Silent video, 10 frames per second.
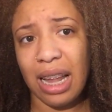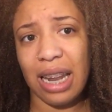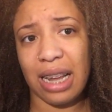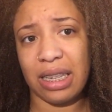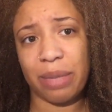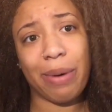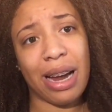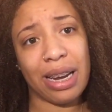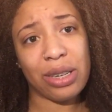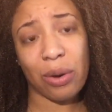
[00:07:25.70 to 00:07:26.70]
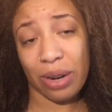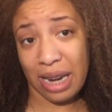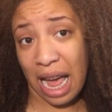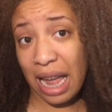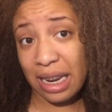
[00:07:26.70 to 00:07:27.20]
like this product or
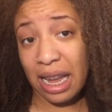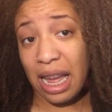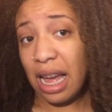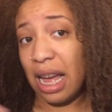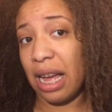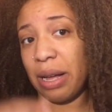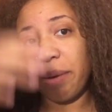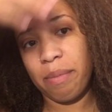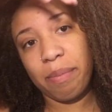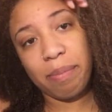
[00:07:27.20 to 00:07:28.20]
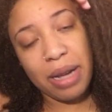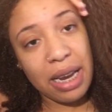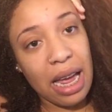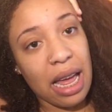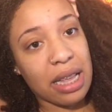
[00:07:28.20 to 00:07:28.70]
not. Um, but
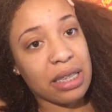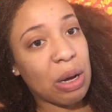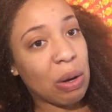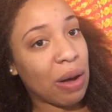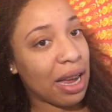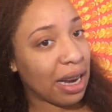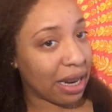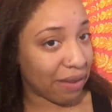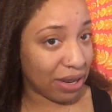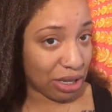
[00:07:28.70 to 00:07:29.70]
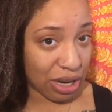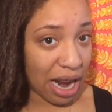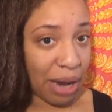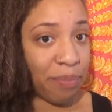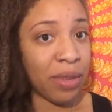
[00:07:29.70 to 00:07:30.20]
yeah, so go ahead and give it a
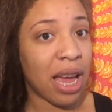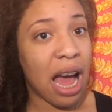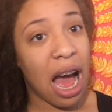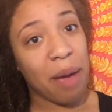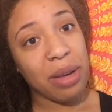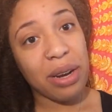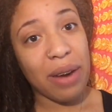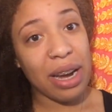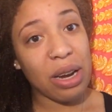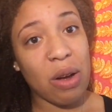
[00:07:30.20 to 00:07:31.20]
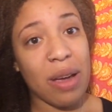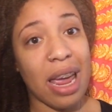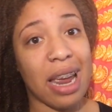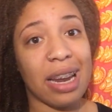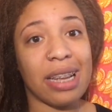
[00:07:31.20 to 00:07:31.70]
try. I'm getting ready to go
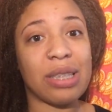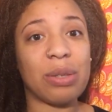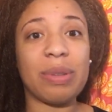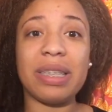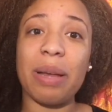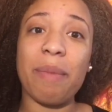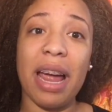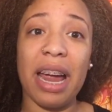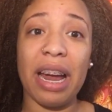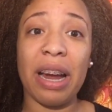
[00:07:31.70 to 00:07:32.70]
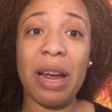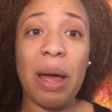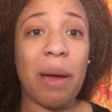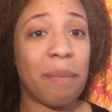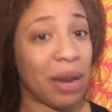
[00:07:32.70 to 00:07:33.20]
ahead and twist up my hair.
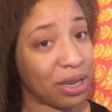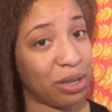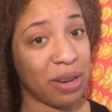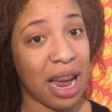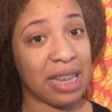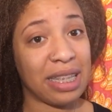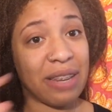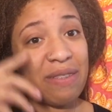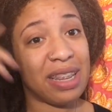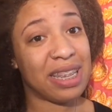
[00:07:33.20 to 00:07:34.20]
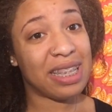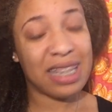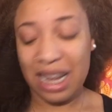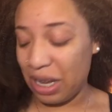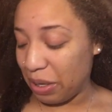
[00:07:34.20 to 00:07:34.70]
Make sure you guys give this,
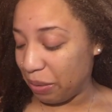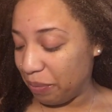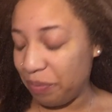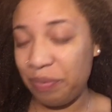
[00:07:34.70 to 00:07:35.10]
um,